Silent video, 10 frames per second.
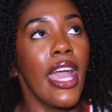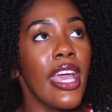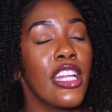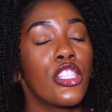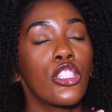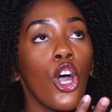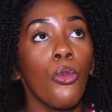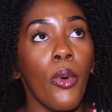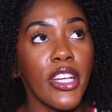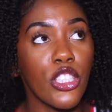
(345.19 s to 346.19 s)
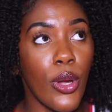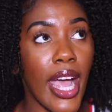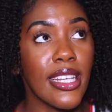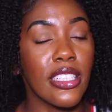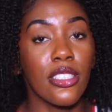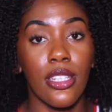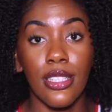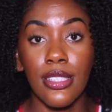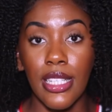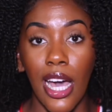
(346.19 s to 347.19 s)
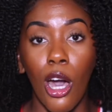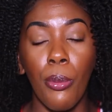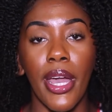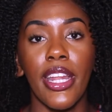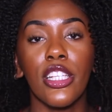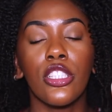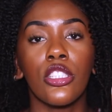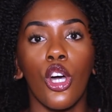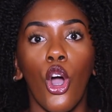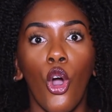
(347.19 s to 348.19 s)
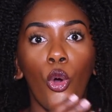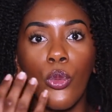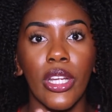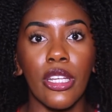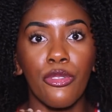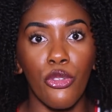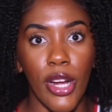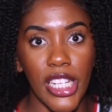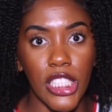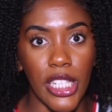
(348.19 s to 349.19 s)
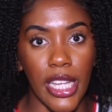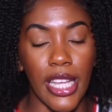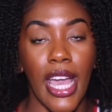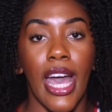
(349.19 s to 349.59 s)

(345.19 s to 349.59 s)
It is so moisturizing to the scalp and it's so refreshing.